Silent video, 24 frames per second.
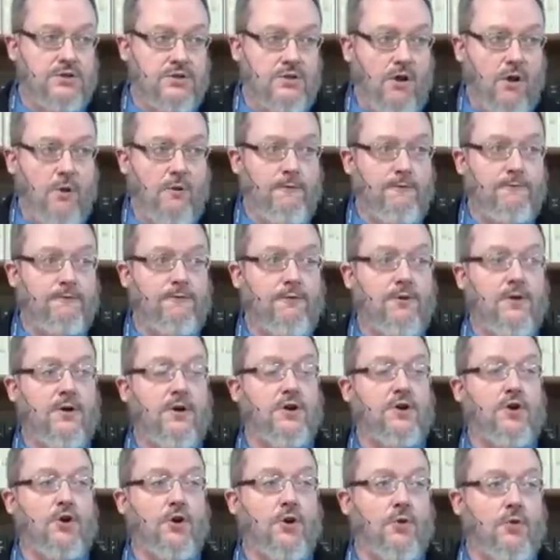known for
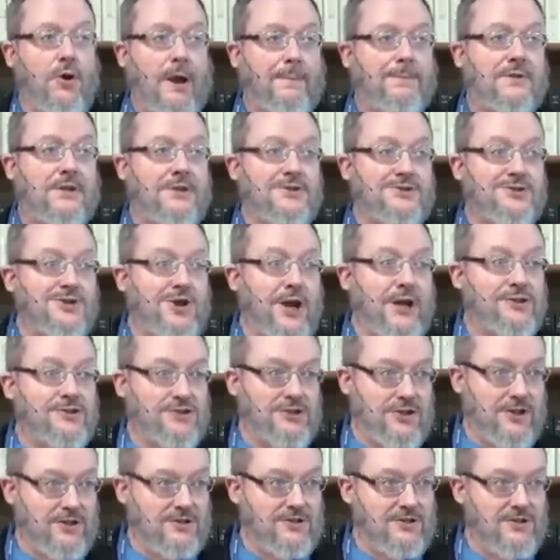corrupt
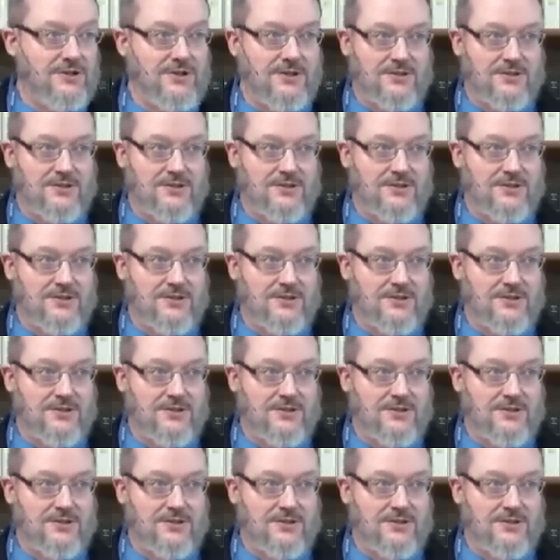justice.